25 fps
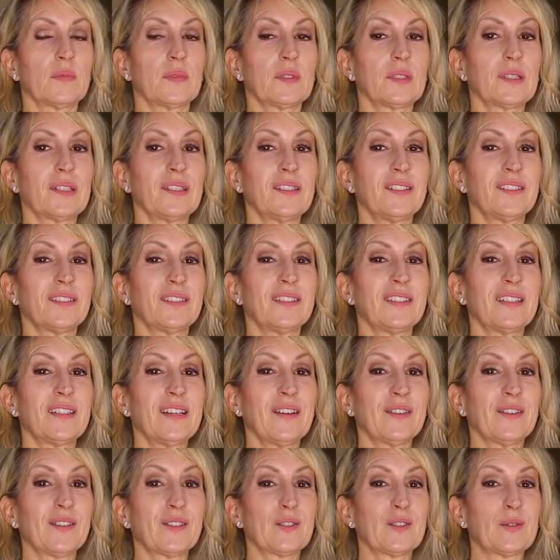Can you see
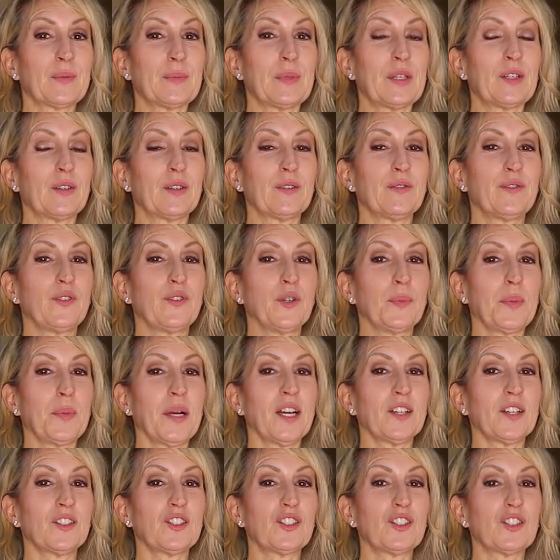how this would be good for your
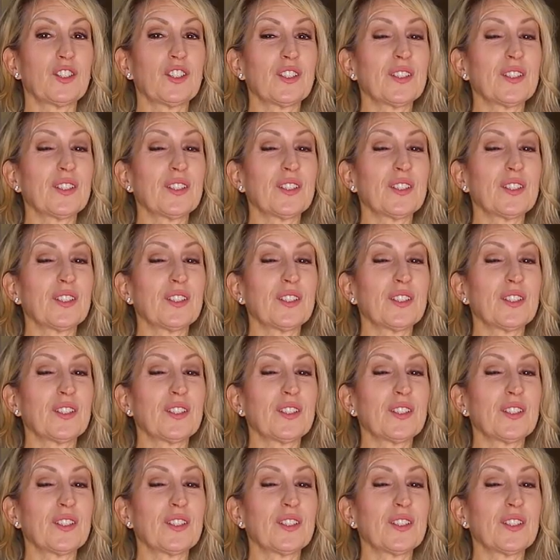posture?